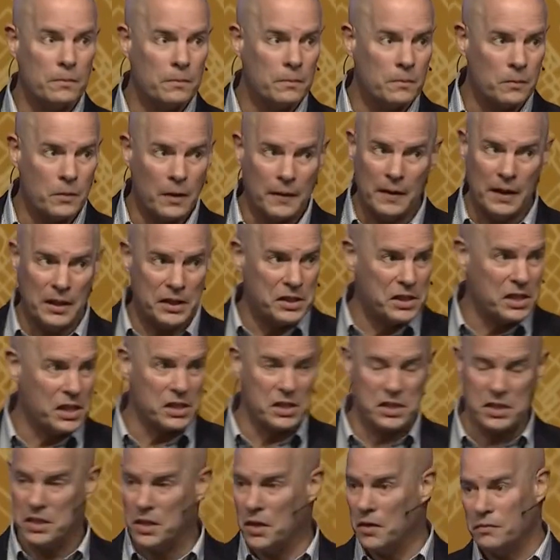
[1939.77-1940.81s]
where they
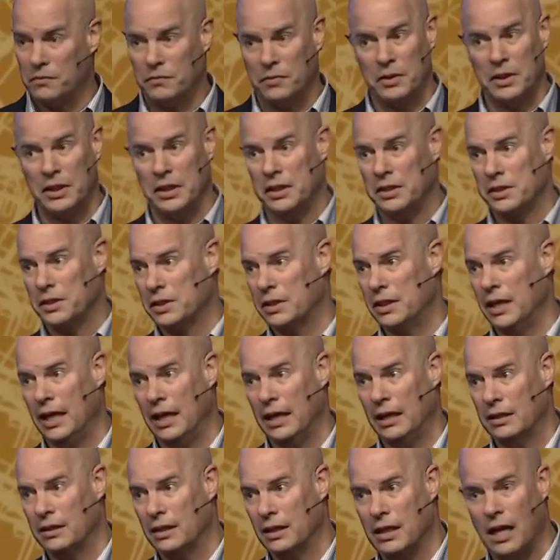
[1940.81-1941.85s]
just don't fully
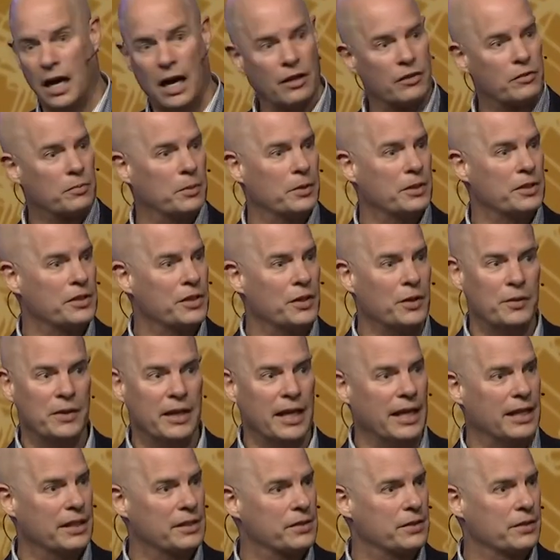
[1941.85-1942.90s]
understand the gospel is the
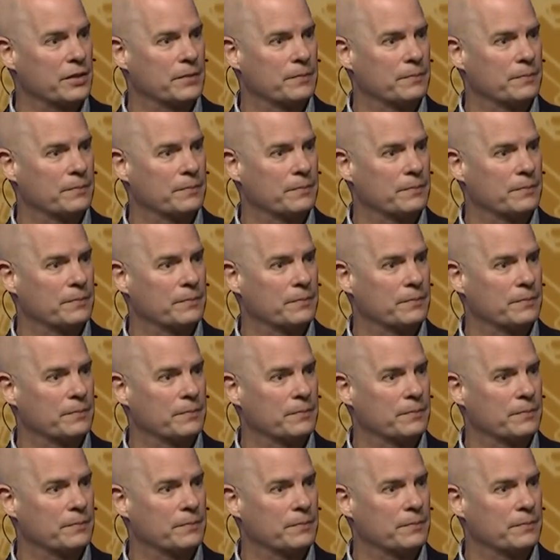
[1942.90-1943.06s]
only answer.